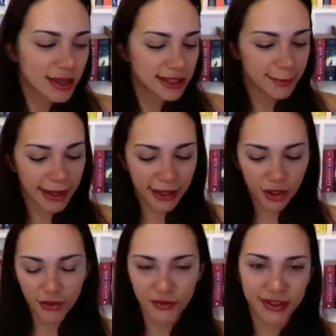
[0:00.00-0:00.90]
Speaking
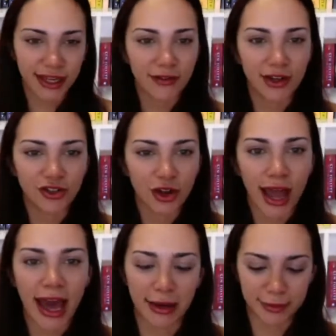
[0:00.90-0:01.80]
of TV show
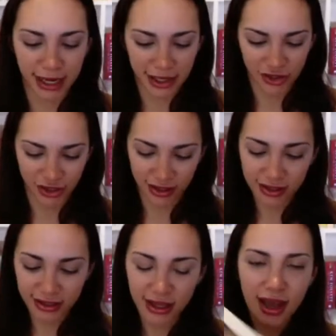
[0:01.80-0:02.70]

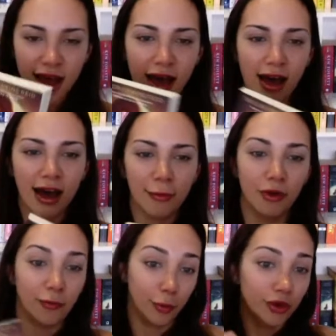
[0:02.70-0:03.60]
adaptations
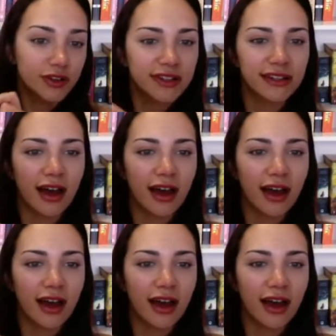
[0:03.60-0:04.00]
of books,